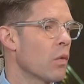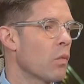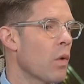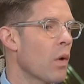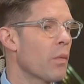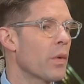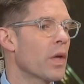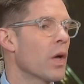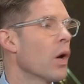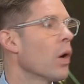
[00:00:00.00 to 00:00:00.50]

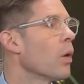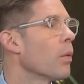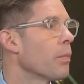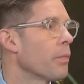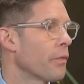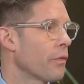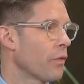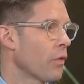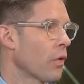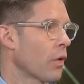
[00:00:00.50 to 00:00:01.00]
what we
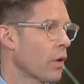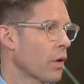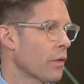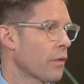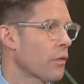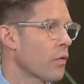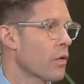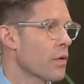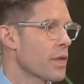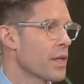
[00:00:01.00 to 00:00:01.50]
hope
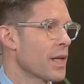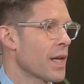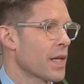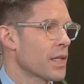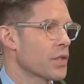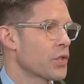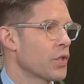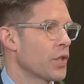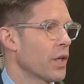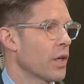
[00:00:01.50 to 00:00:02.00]
for the
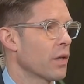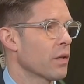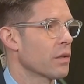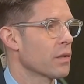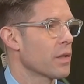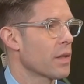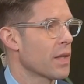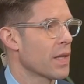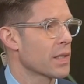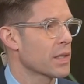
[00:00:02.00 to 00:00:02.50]
next year
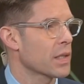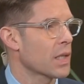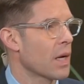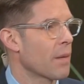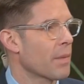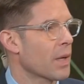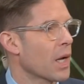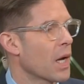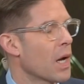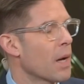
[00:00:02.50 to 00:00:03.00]
that's
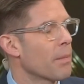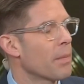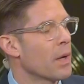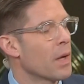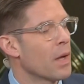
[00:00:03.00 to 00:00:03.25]
coming up.